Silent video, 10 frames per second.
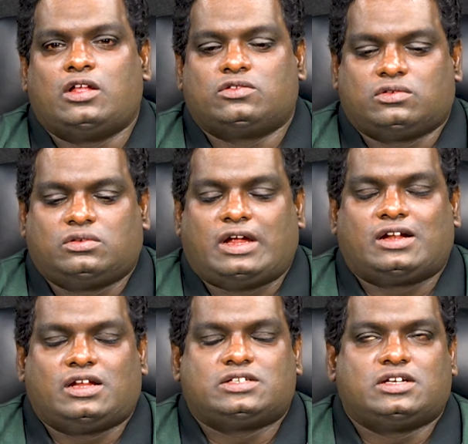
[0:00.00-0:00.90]
So
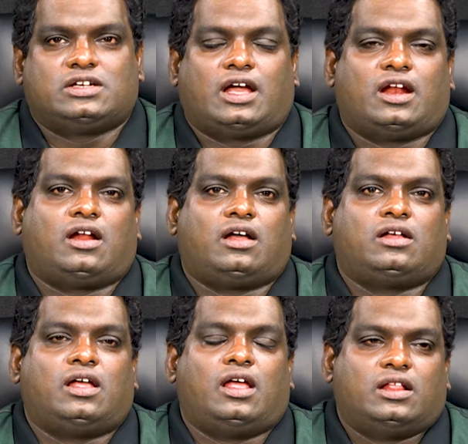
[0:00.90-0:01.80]
at least in Canada,
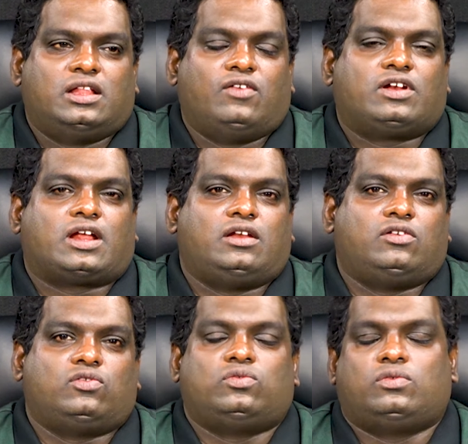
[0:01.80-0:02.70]
they will tell
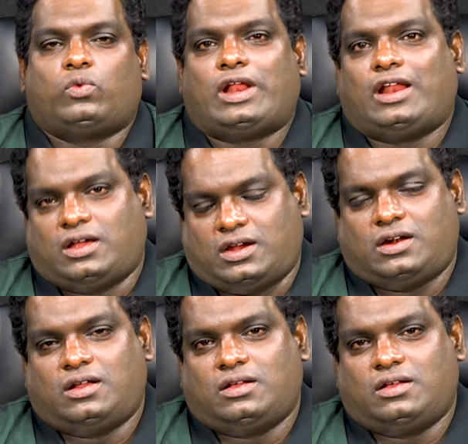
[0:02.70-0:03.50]
you well ahead.